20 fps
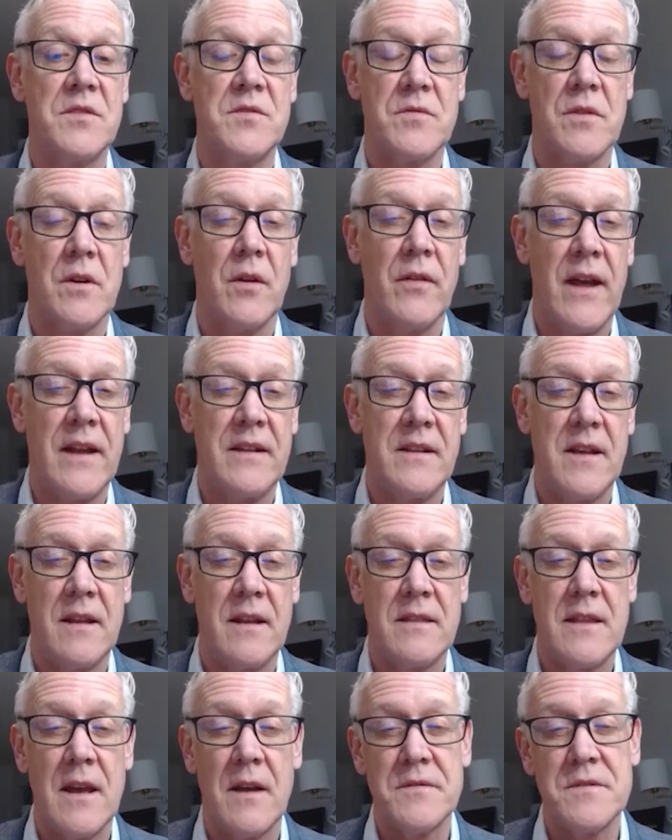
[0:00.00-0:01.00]
to drill that
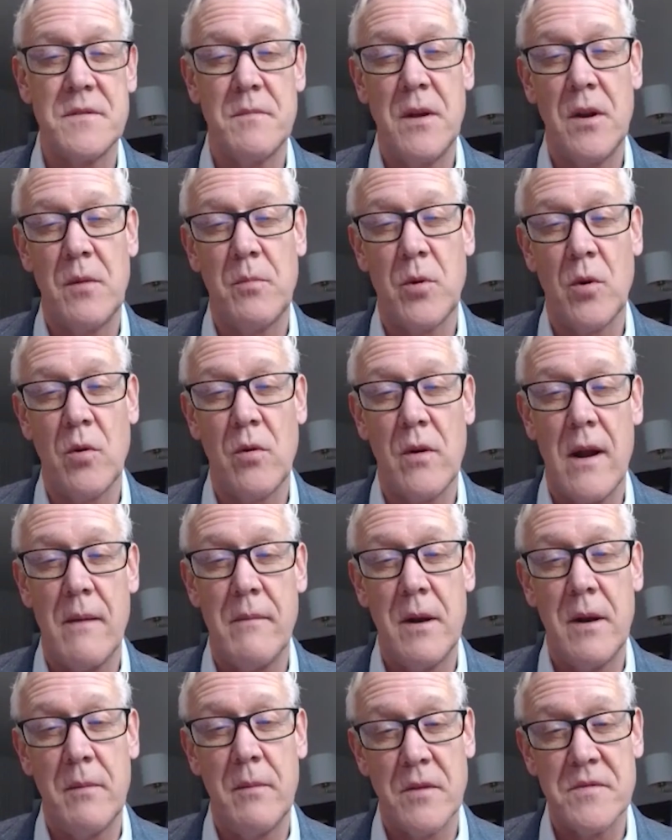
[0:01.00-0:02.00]
10,000 meter
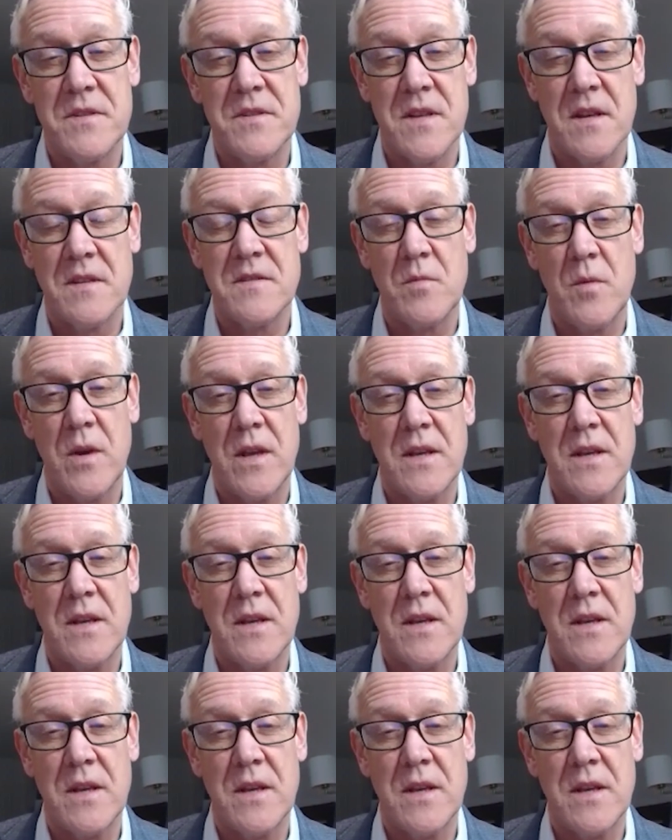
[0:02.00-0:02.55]
program in about 6